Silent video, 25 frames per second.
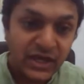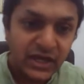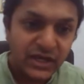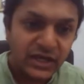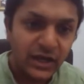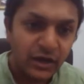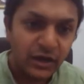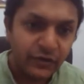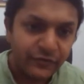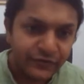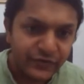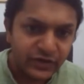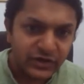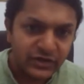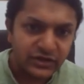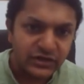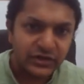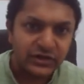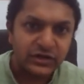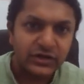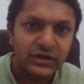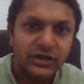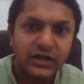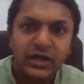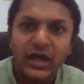Now
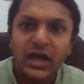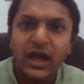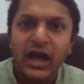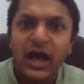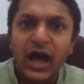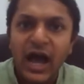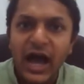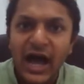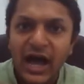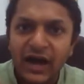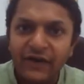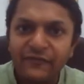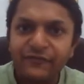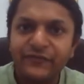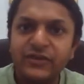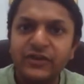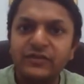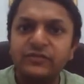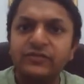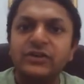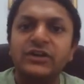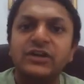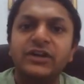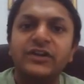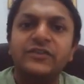further,
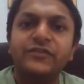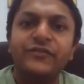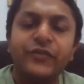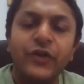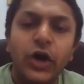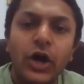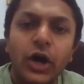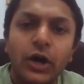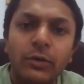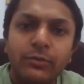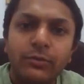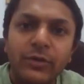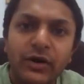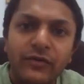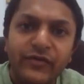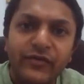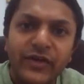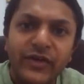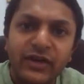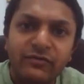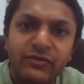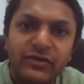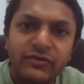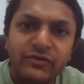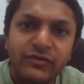afterwards, from
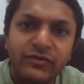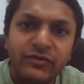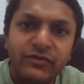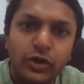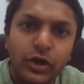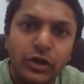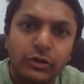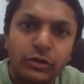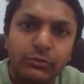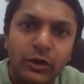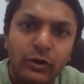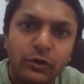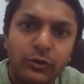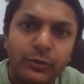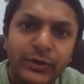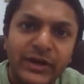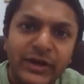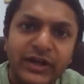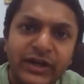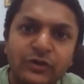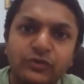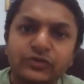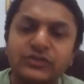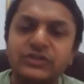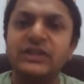when we were talking about B
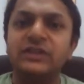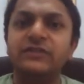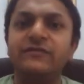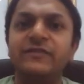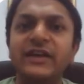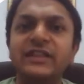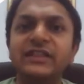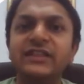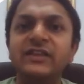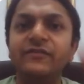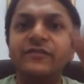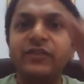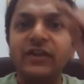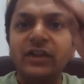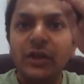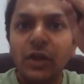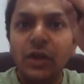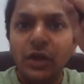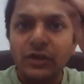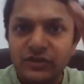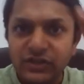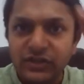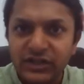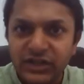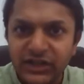to C, when the
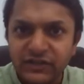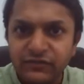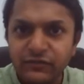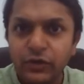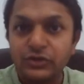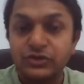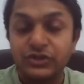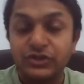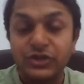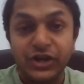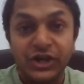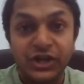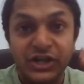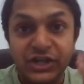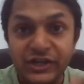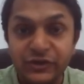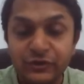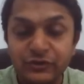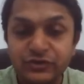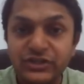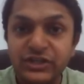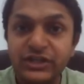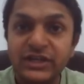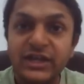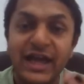velocity was
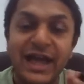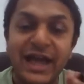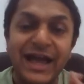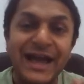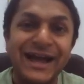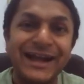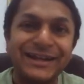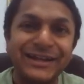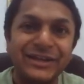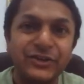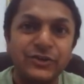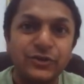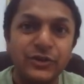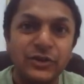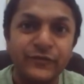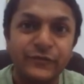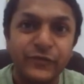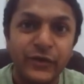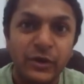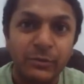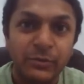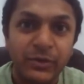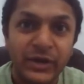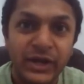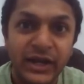reducing at a
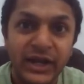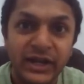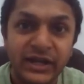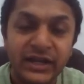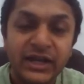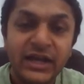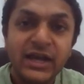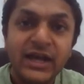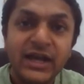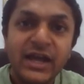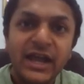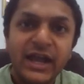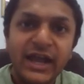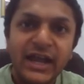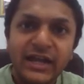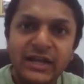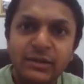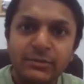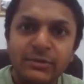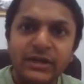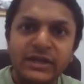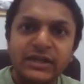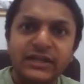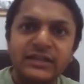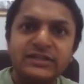uniform rate, it
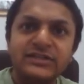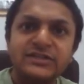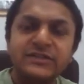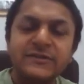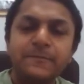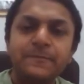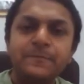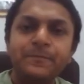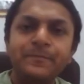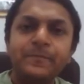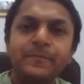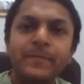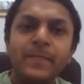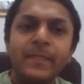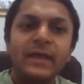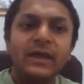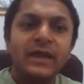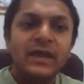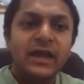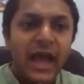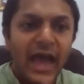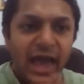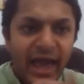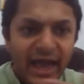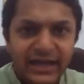means
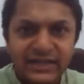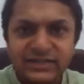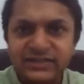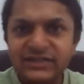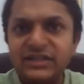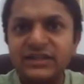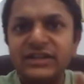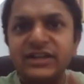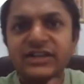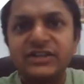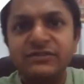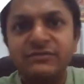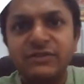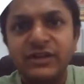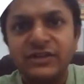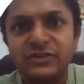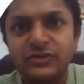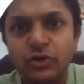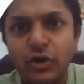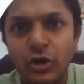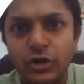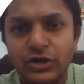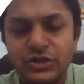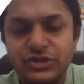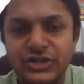acceleration was
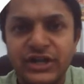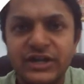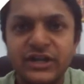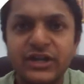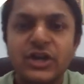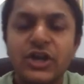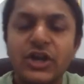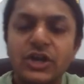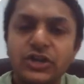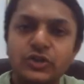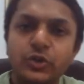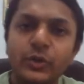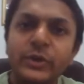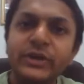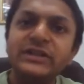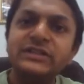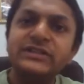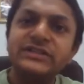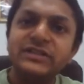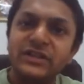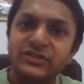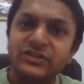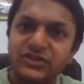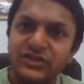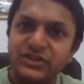constant. So in
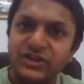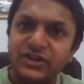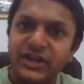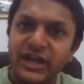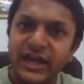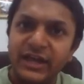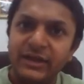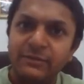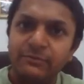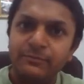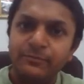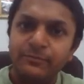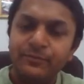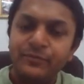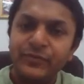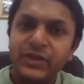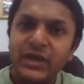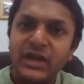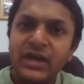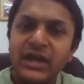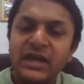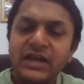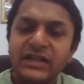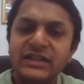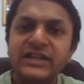such a time,
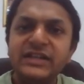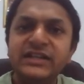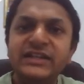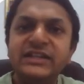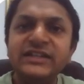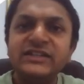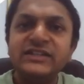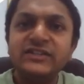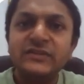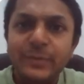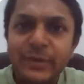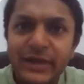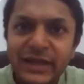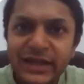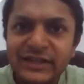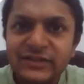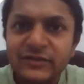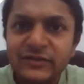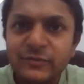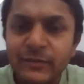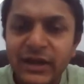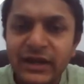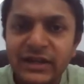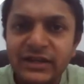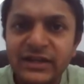the
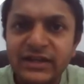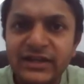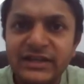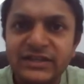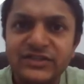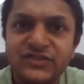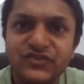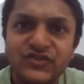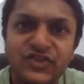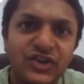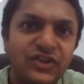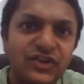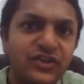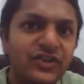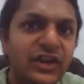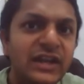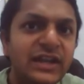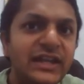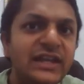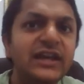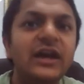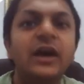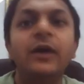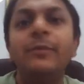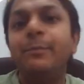displacement is
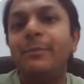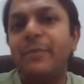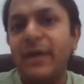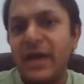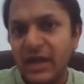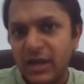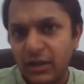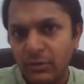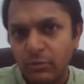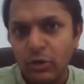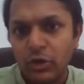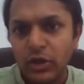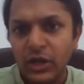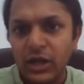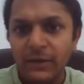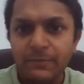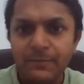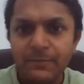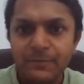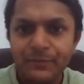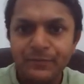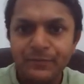generally a parabola.